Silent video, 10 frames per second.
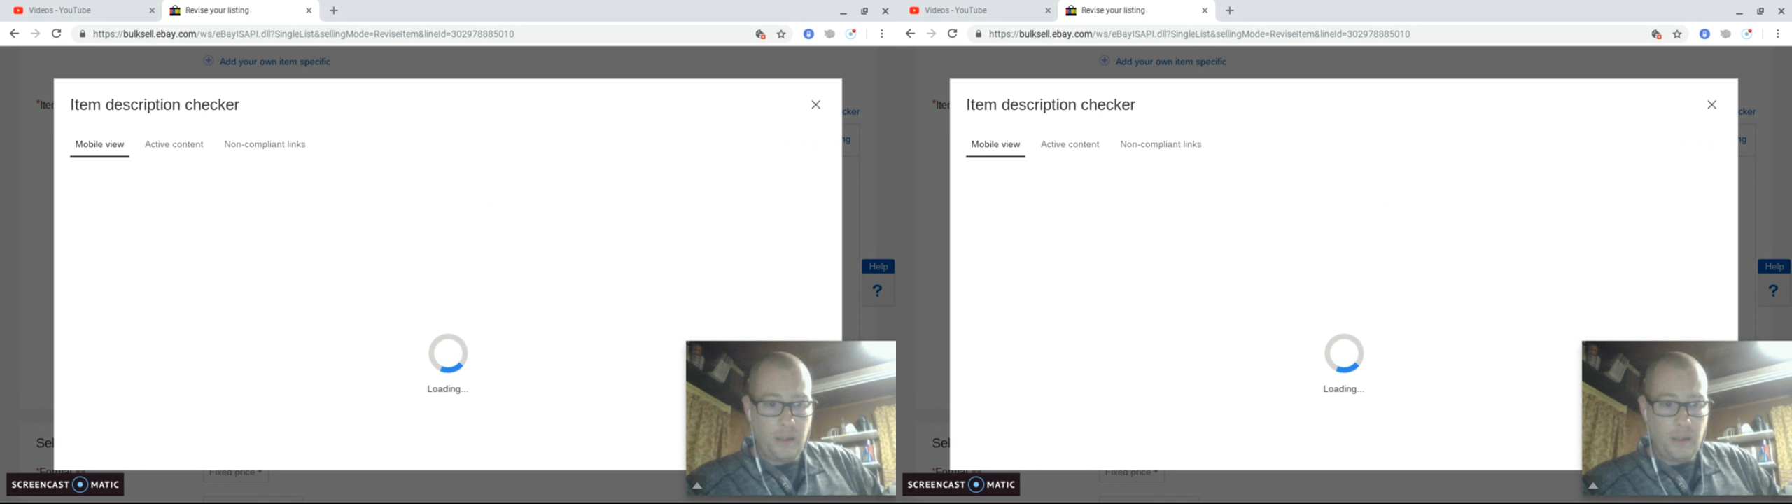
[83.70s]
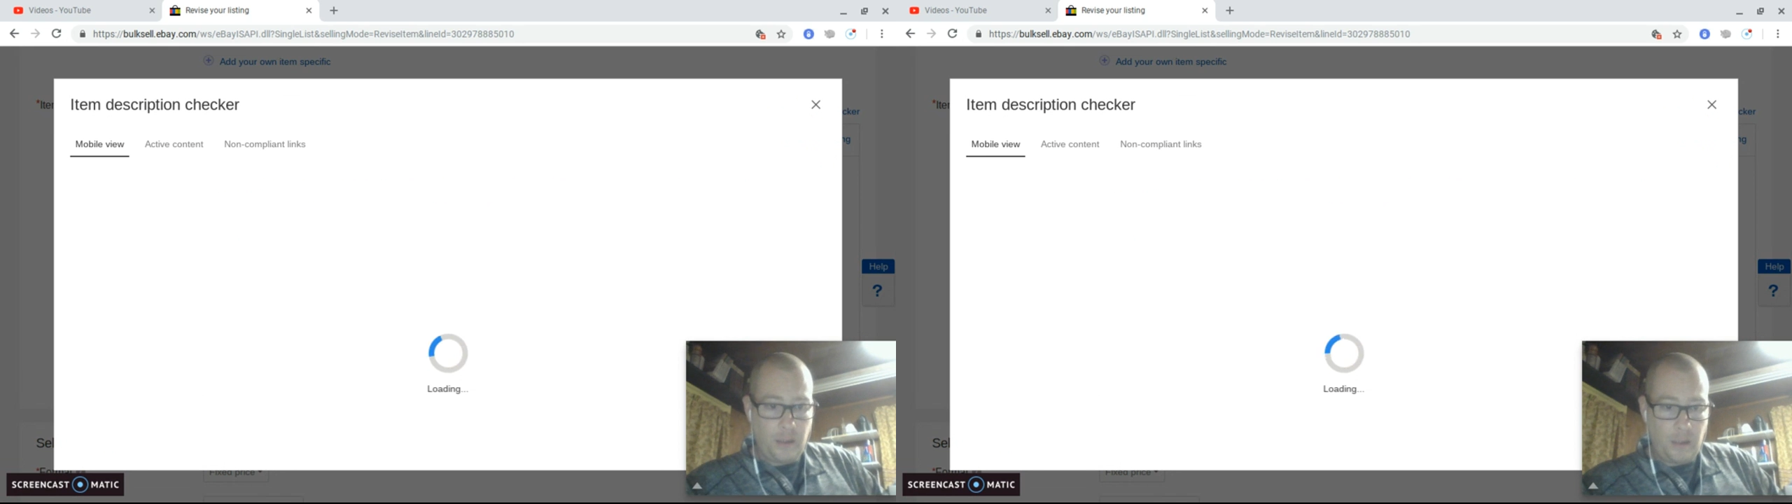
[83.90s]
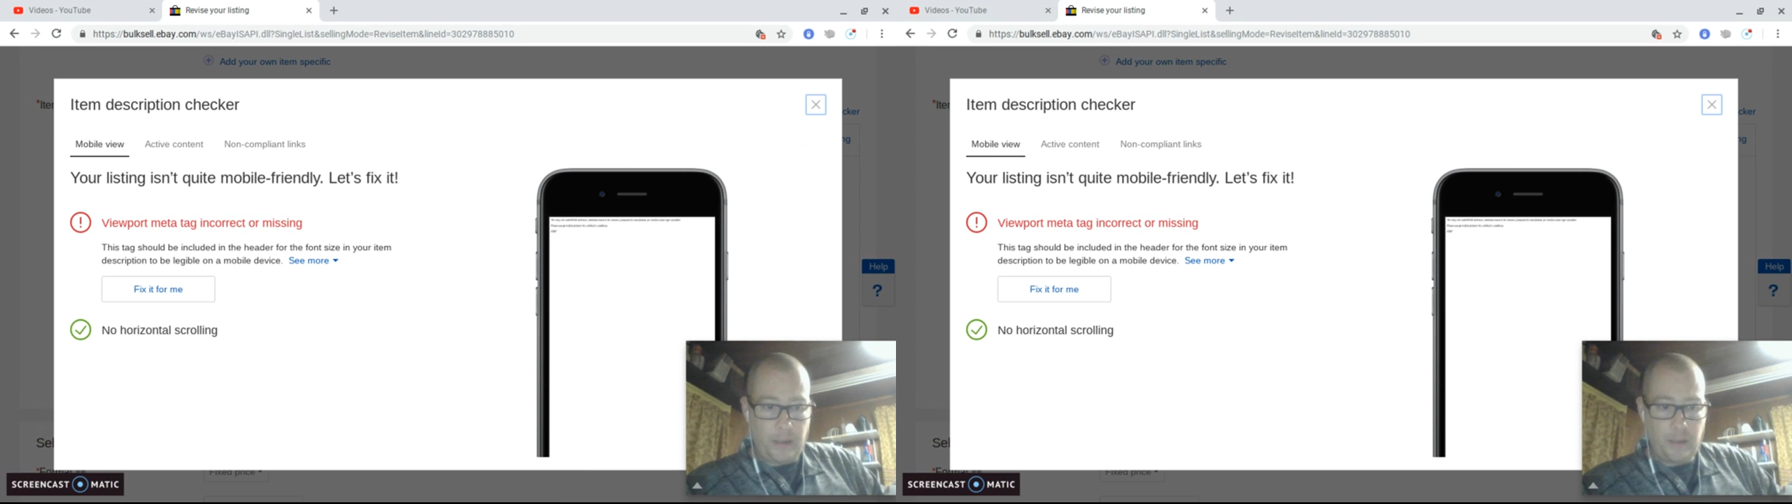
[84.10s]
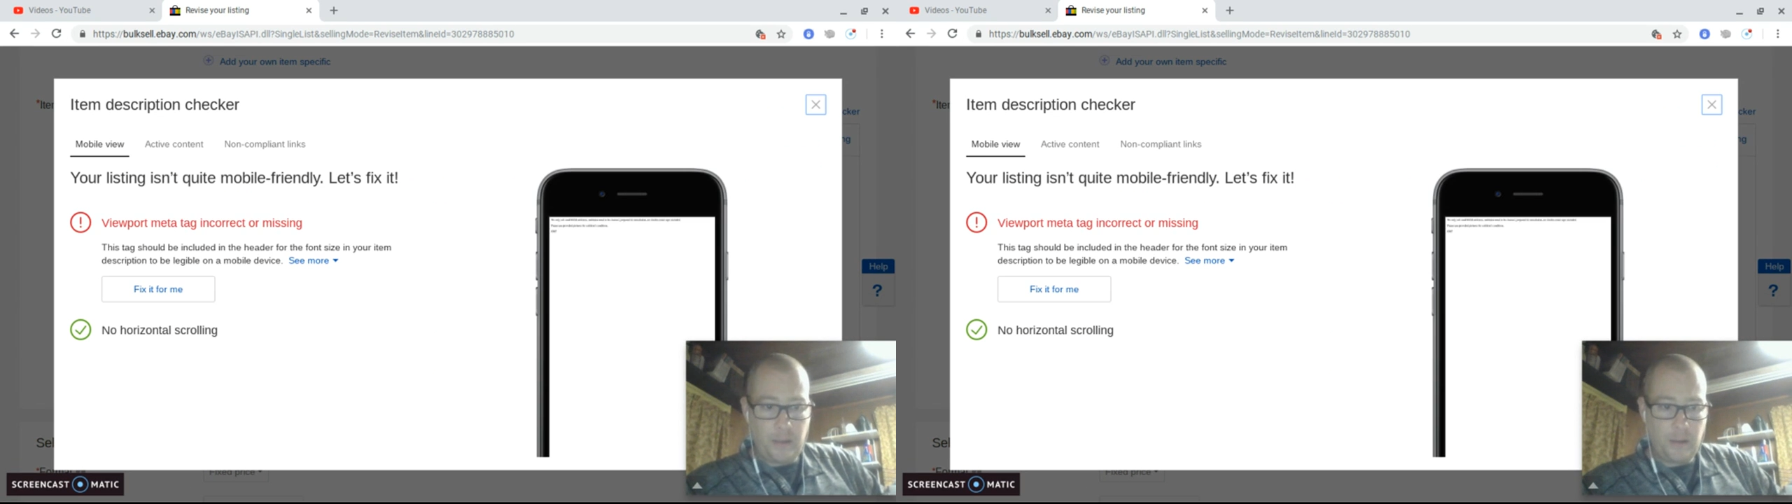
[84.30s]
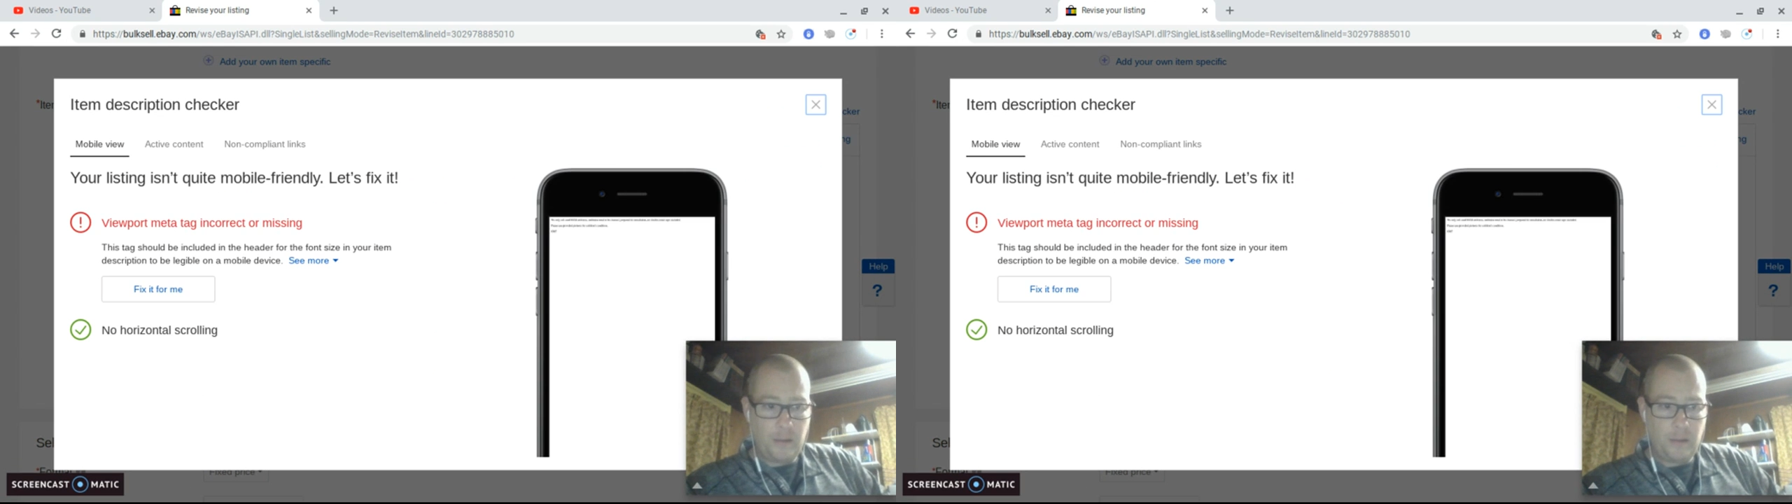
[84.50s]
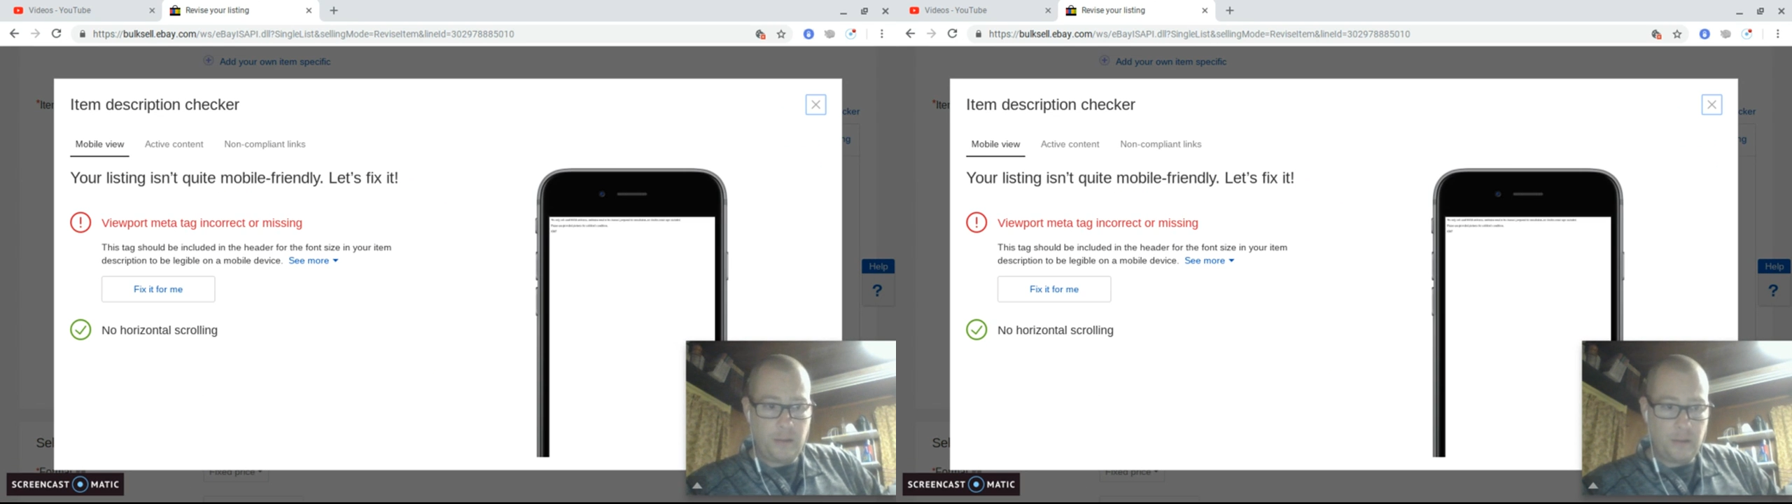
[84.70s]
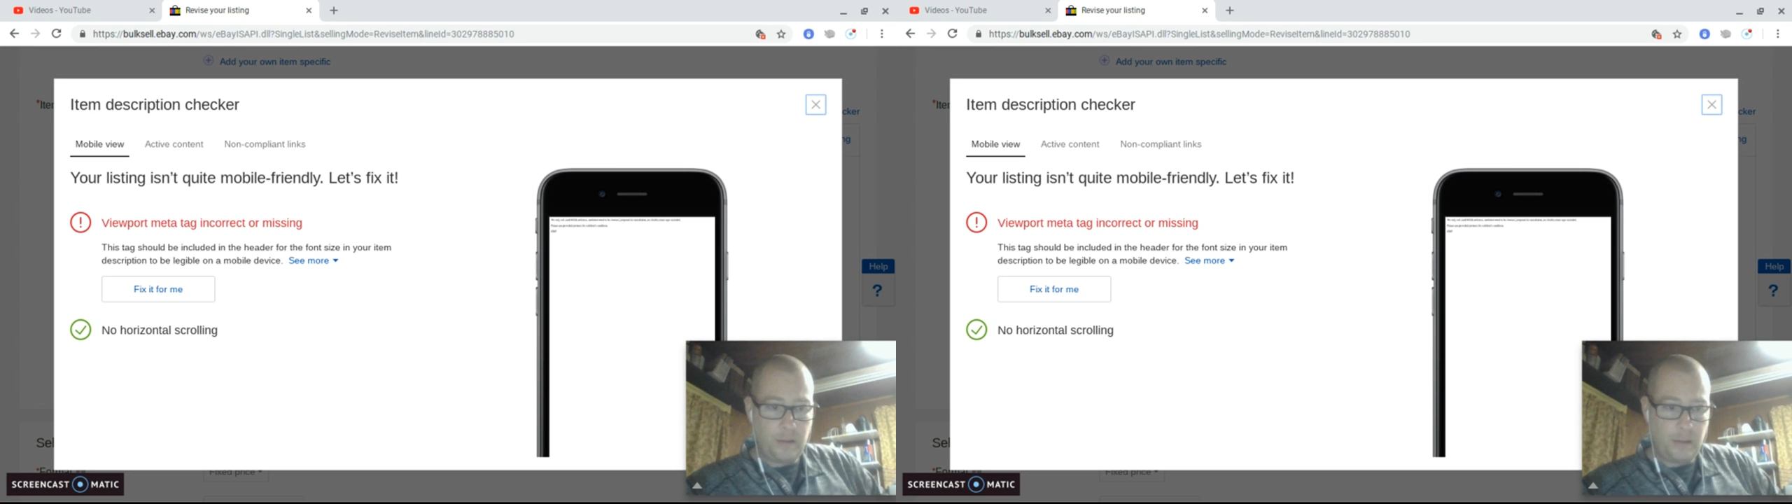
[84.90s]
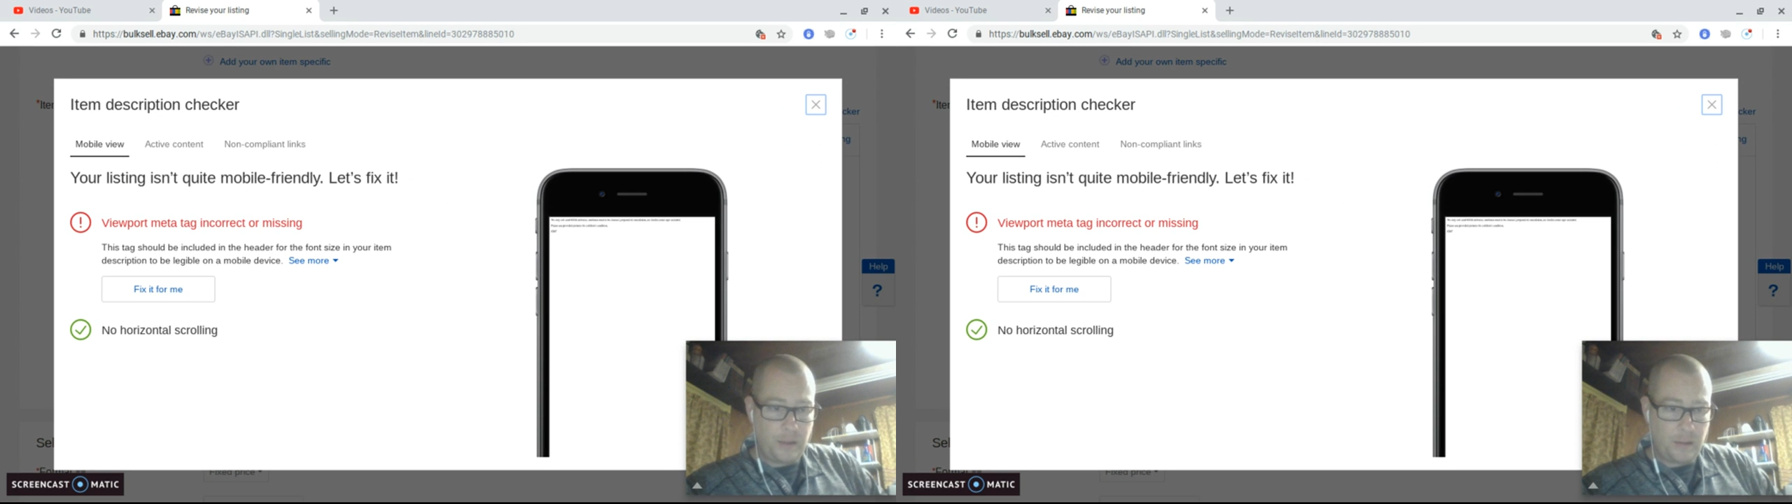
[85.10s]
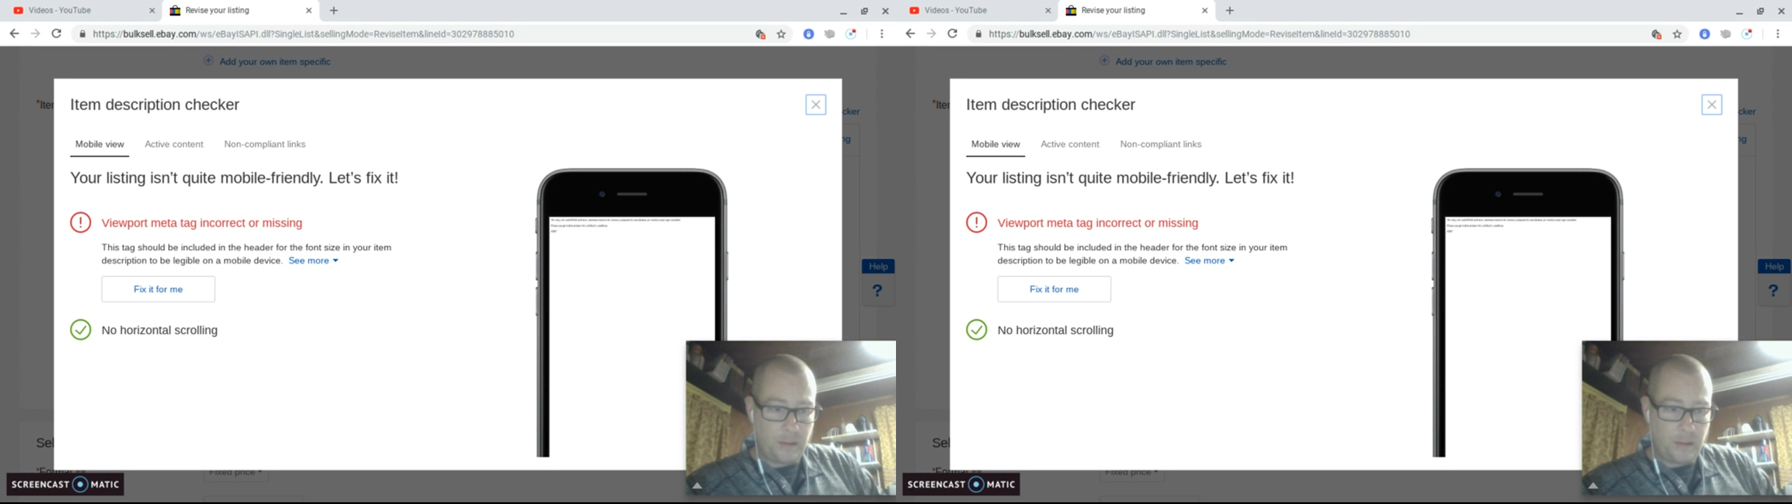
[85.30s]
and it